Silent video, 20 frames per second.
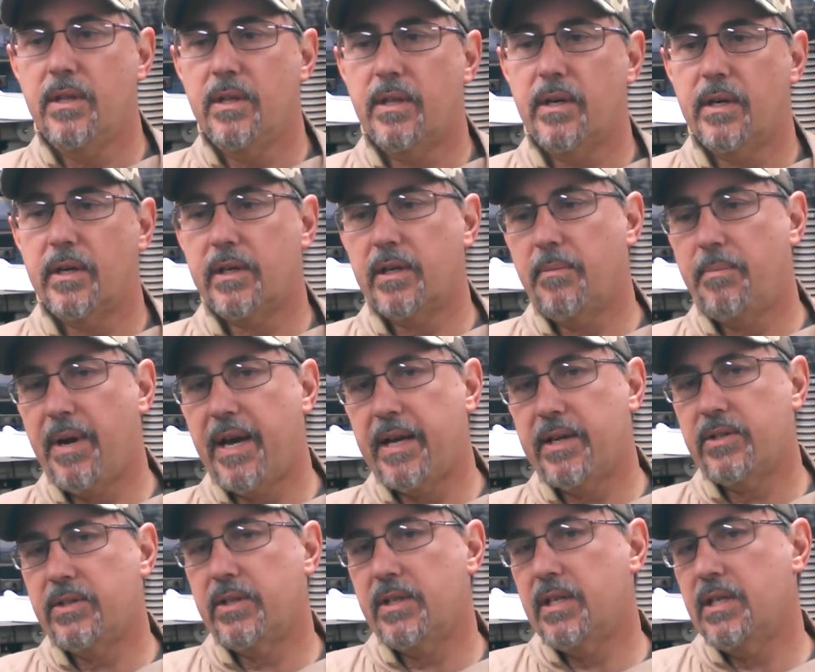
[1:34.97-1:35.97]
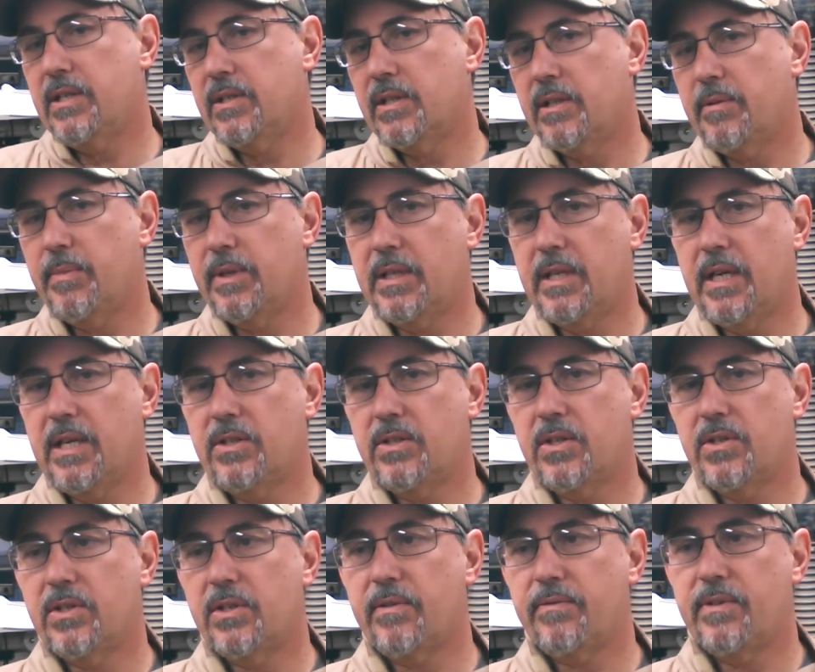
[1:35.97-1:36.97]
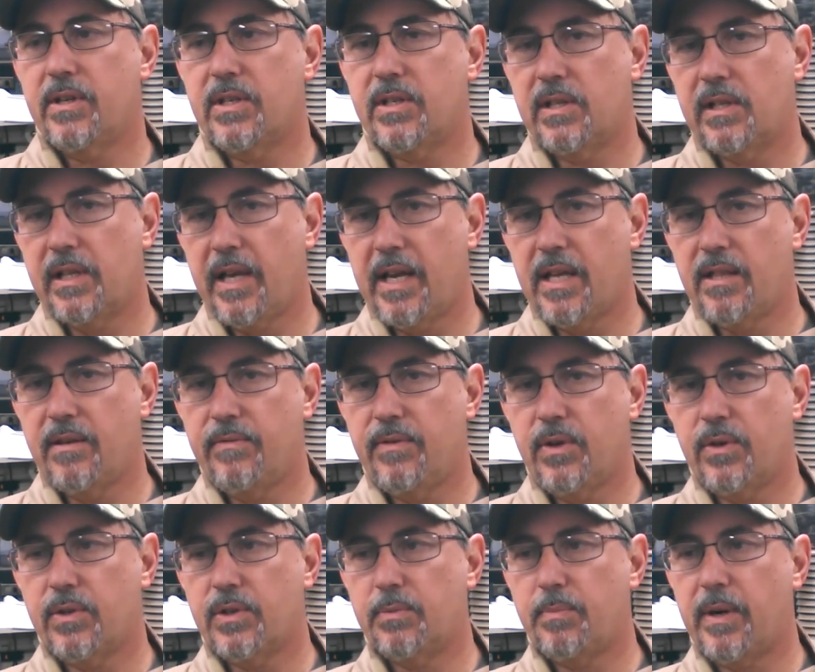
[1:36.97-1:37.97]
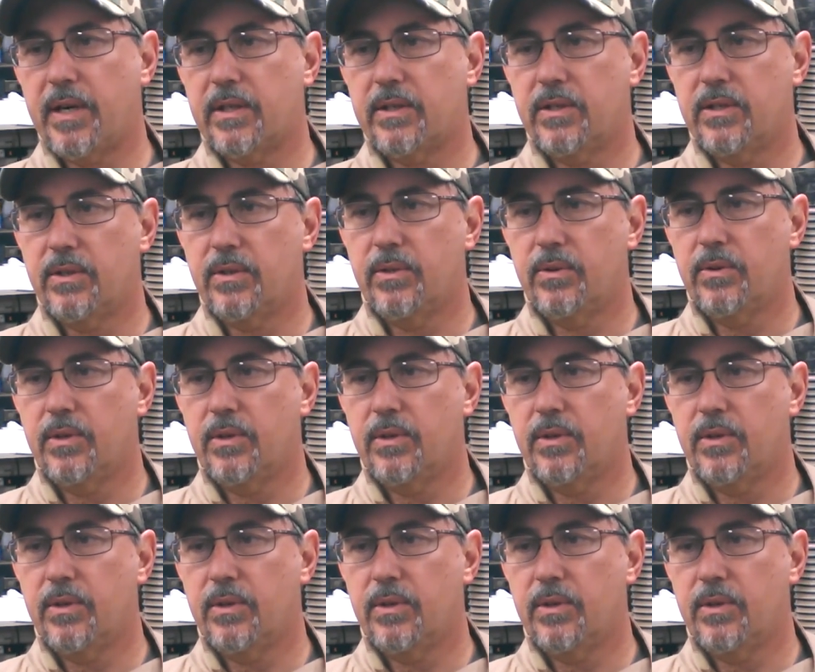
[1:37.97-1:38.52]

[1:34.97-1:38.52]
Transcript: the capacities and limitations of this lathe if you expect to,